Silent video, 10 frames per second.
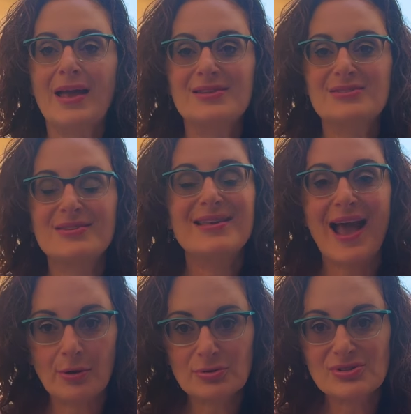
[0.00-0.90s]
to the
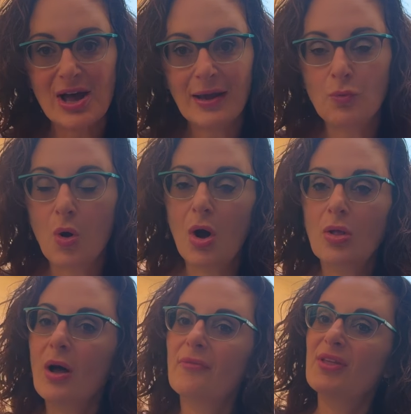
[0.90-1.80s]
outside
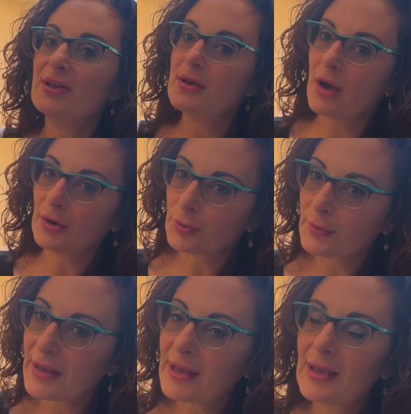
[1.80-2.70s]
wall of the
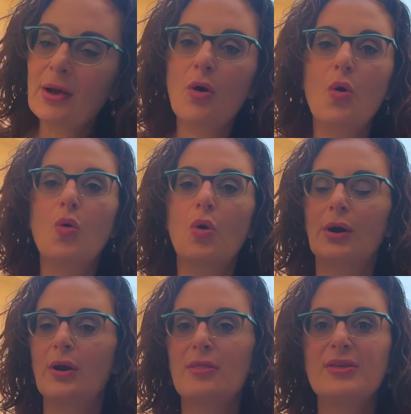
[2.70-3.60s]
nunnery
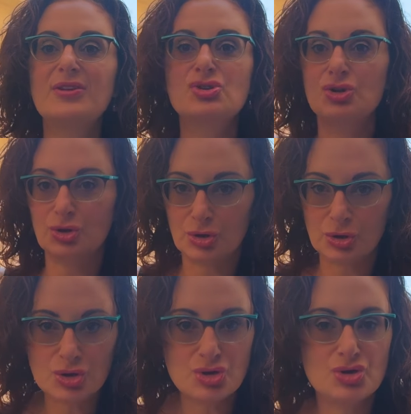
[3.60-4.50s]
or the
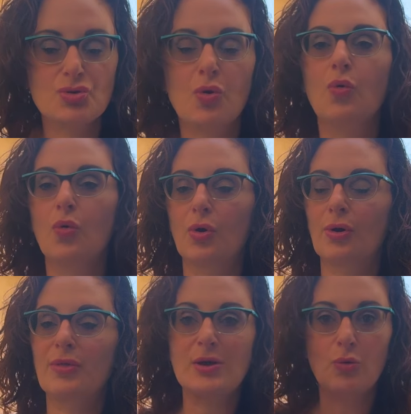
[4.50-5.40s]
church or
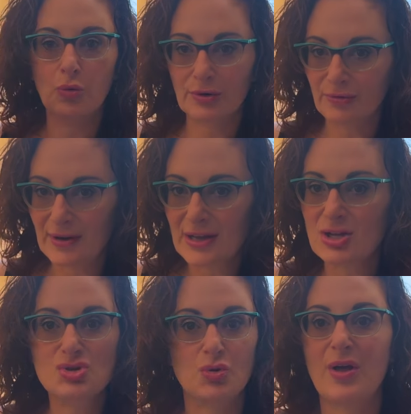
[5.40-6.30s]
the
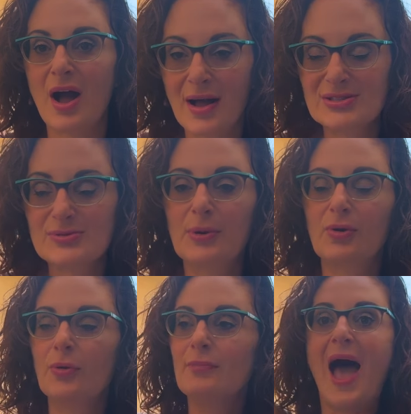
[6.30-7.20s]
orphanage or the
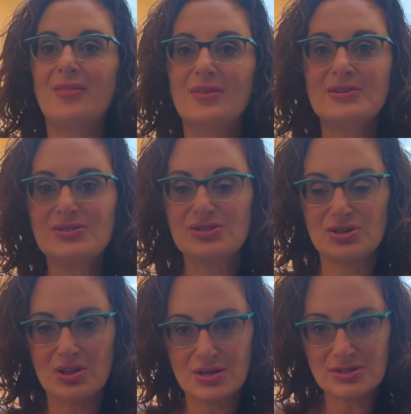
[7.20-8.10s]
hospital. And this
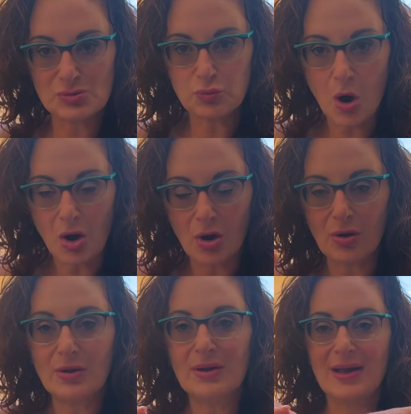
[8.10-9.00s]

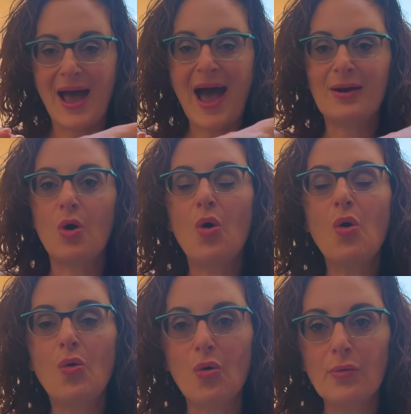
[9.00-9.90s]
wall had a
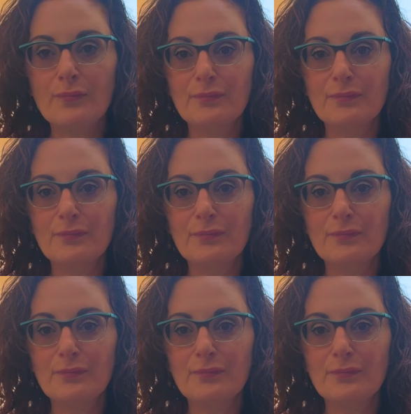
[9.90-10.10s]
hole.